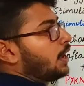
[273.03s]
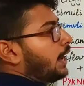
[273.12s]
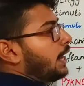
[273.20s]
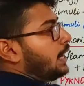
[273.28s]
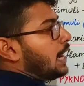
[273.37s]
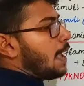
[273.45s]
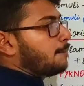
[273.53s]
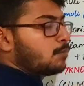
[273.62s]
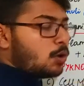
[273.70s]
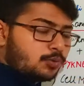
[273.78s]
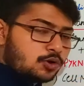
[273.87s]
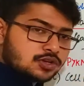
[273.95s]
In
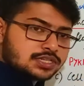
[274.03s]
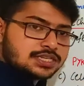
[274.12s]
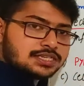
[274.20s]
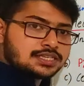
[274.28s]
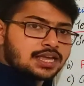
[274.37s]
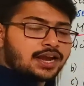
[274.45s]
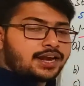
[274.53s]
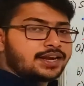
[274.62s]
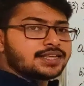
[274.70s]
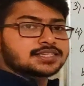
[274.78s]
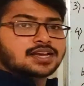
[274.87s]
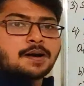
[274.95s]
apoptosis, it
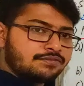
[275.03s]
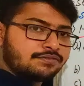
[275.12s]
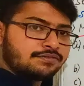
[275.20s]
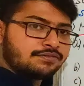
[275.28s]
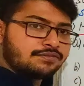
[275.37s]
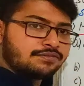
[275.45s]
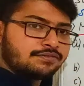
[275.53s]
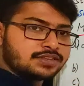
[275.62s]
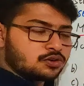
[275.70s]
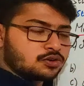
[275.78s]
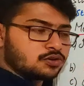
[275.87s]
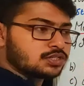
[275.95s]
is completely
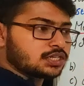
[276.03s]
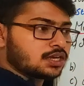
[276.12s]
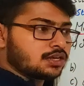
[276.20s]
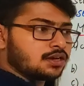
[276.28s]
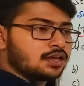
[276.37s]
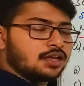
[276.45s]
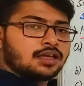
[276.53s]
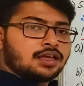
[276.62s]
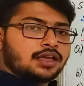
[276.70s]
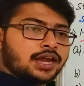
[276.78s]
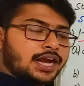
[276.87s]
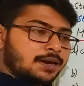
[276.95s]
physiological.
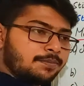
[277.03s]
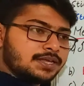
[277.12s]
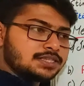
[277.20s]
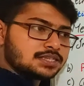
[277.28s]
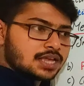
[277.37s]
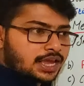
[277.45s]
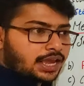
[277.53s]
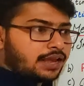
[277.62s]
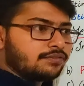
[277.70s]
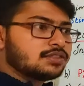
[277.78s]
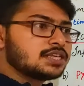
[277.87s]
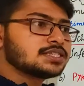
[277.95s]
It means
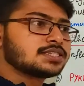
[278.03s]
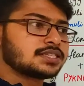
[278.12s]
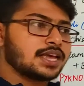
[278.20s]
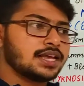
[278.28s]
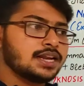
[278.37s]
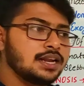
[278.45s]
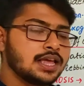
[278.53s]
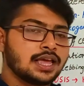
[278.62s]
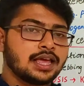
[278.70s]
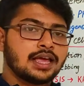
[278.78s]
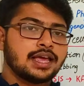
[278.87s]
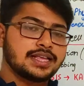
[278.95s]
if the cell,
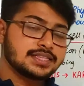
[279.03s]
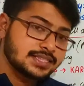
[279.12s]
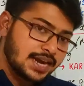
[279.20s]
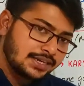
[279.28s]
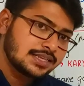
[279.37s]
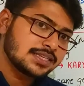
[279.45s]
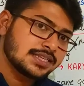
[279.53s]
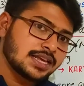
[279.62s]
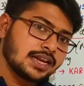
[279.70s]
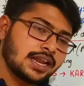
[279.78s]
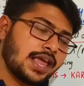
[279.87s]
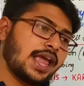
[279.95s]
inside the
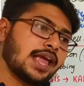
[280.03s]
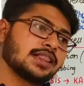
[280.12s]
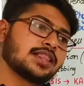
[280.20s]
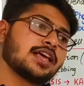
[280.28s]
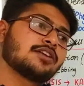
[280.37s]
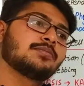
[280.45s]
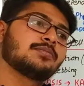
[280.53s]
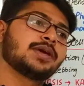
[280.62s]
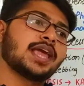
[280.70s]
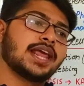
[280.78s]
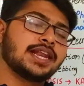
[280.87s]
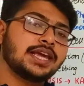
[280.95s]
cell, there will
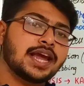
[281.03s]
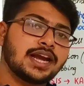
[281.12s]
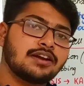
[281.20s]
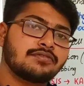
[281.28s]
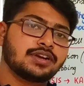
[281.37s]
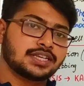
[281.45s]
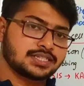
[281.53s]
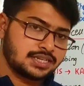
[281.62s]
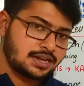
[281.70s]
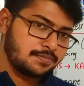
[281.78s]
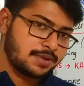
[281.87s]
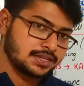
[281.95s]
be any kind of
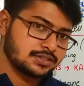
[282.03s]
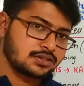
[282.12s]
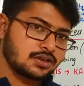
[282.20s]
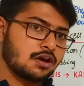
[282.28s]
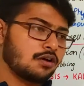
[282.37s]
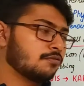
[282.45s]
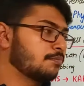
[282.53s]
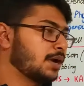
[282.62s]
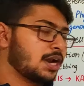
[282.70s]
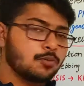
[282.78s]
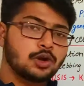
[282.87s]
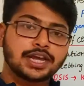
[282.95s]
disturbance of
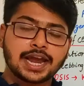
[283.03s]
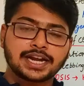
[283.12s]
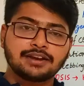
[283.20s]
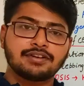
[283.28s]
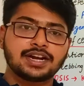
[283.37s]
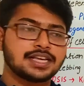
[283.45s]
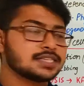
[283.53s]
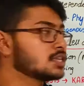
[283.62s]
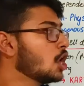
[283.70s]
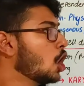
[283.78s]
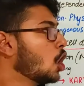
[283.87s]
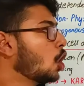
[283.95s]
metabolic
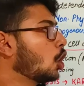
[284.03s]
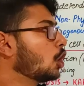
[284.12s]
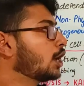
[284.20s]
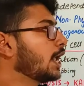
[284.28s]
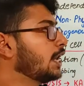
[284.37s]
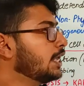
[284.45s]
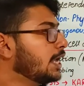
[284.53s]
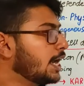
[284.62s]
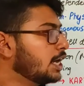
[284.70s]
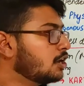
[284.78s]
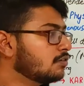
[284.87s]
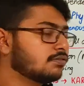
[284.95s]
activities or any
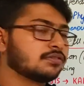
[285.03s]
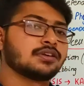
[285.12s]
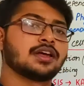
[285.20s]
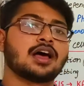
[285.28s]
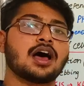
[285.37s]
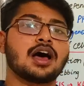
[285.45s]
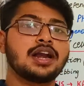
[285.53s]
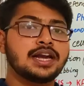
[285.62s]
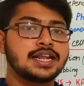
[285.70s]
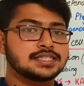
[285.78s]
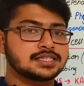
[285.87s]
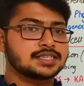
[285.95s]
kind of
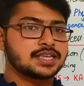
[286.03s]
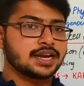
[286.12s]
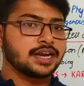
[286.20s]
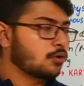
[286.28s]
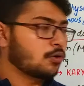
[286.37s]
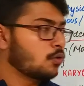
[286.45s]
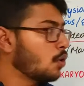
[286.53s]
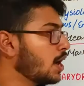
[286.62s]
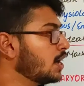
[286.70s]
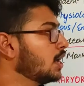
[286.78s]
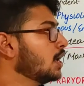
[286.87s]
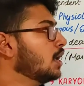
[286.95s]
unnecessary
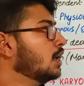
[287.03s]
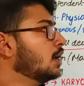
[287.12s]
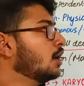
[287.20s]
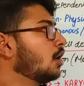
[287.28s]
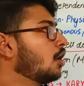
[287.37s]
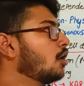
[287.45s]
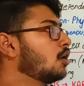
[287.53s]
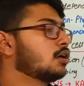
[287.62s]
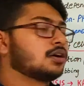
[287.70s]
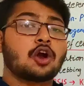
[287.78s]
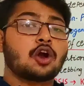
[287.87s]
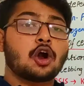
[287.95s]
required,
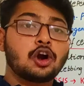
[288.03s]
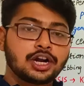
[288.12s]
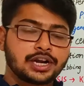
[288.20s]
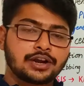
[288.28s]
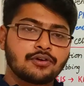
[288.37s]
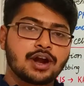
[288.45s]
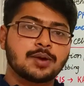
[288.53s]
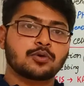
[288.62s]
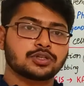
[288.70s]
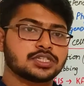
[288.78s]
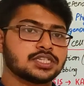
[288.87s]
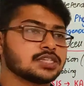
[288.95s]
not required
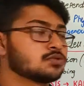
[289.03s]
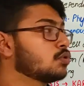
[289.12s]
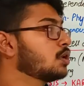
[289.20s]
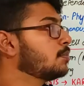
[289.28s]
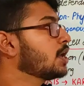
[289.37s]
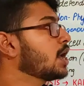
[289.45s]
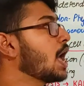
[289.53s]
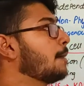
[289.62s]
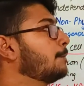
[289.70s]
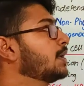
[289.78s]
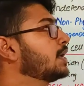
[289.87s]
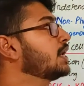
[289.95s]
processes will be
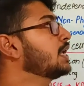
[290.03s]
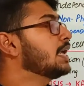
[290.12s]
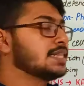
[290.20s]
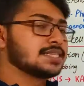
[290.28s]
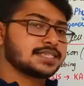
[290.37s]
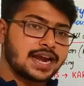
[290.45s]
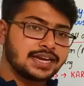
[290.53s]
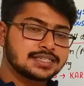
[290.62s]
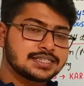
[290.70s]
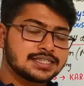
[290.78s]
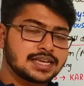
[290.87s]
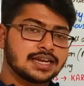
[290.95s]
appearing inside
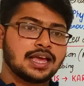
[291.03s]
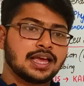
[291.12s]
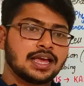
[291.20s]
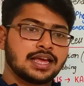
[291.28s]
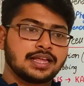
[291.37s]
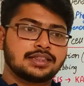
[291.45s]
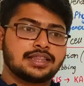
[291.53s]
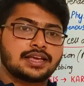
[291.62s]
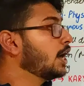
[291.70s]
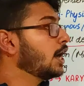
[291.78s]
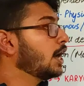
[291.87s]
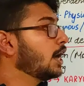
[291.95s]
the cell,
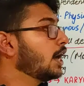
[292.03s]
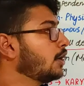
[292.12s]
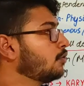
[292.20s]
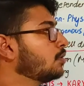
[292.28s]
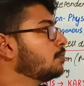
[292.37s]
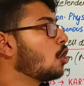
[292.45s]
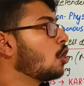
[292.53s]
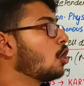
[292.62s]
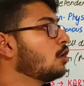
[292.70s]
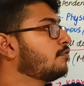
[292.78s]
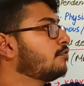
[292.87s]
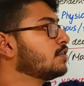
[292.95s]
then it will be
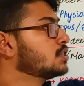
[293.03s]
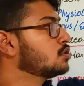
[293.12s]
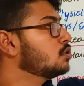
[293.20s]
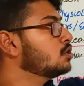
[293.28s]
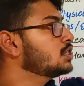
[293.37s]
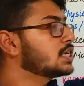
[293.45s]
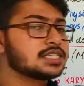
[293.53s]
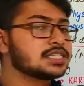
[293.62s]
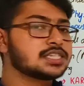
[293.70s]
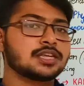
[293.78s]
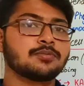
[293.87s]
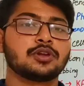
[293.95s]
called physiological
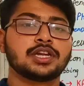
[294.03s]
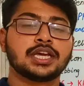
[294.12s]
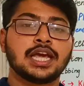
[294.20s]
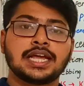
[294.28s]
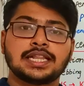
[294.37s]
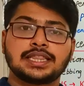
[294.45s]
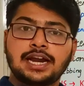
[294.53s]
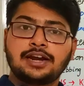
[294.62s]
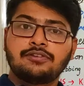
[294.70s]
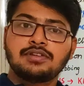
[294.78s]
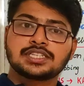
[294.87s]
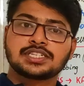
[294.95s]
stimuli
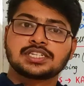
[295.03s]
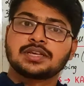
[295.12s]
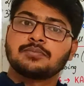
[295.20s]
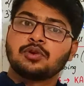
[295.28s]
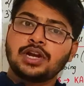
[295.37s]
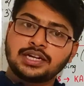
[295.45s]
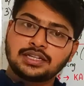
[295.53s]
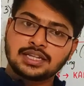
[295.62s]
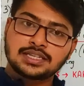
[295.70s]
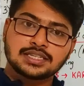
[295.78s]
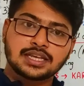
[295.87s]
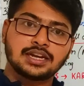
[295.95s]
that will stimulate
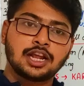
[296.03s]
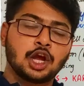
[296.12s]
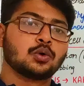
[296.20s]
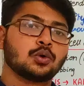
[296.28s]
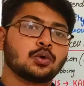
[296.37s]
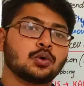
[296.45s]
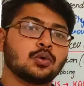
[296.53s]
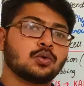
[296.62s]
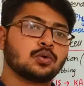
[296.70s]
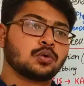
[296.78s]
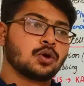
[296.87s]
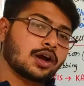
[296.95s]
the cell
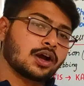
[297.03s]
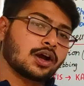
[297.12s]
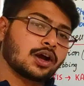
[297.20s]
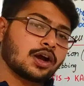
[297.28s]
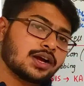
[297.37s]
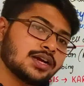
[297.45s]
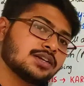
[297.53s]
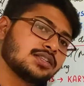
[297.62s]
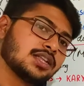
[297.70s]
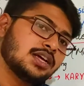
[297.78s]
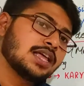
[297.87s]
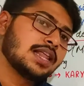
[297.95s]
to occur
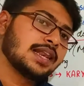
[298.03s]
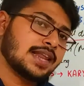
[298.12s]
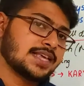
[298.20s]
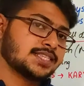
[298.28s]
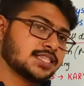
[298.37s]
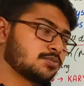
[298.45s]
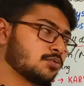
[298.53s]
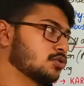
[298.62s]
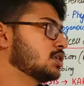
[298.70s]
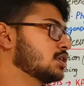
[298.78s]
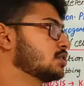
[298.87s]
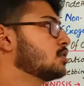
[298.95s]
the lysis
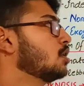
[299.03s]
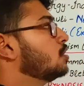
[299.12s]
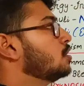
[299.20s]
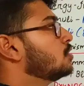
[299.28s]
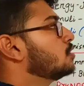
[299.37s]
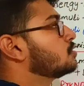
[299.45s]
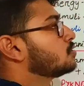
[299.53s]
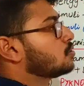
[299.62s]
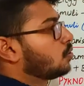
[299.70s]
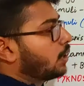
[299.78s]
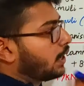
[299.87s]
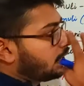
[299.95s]
process.
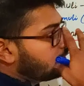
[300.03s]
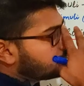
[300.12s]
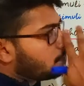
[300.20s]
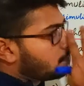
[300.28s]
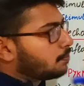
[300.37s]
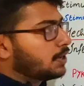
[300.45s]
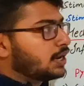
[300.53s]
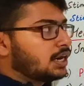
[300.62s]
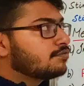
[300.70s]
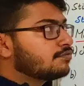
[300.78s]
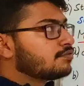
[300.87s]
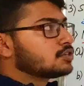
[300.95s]
So it is
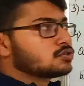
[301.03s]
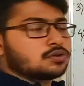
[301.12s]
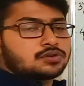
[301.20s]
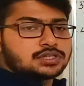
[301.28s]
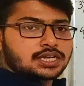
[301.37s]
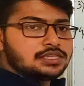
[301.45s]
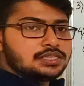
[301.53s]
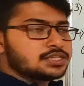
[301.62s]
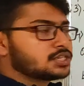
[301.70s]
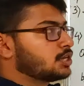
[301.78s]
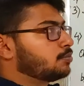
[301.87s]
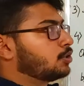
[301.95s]
completely physiological
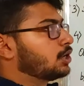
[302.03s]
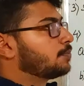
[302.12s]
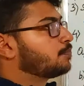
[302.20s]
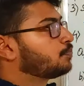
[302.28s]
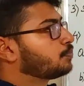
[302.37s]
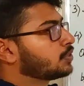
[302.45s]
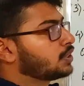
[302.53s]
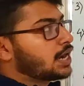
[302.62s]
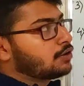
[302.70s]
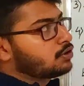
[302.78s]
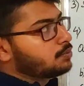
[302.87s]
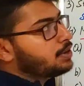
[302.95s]
stimuli
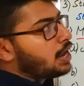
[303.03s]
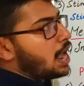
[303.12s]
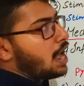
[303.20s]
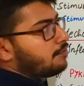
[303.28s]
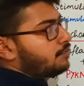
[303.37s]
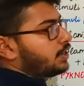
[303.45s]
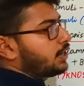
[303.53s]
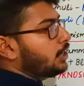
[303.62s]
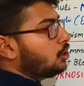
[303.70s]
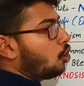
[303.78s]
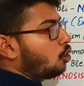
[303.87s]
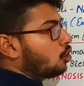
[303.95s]
that will be affecting